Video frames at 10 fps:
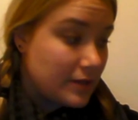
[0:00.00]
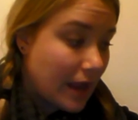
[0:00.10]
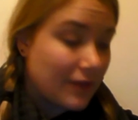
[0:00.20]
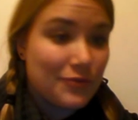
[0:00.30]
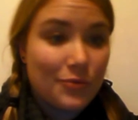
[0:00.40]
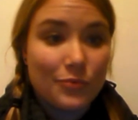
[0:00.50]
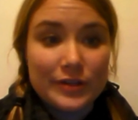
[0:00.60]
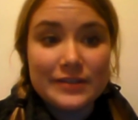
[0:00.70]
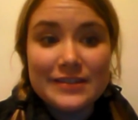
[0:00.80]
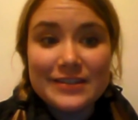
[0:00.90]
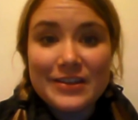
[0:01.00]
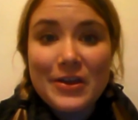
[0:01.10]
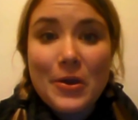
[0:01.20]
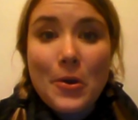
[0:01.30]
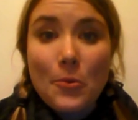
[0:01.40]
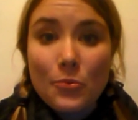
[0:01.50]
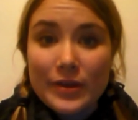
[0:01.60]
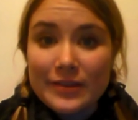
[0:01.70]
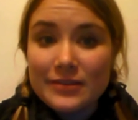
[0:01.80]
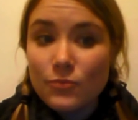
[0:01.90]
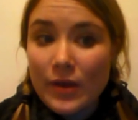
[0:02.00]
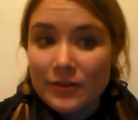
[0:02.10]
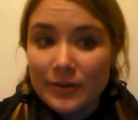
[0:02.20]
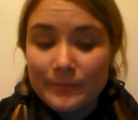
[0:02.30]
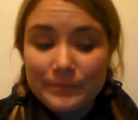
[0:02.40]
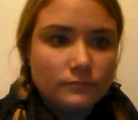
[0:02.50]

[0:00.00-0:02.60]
neck of the woods with weather.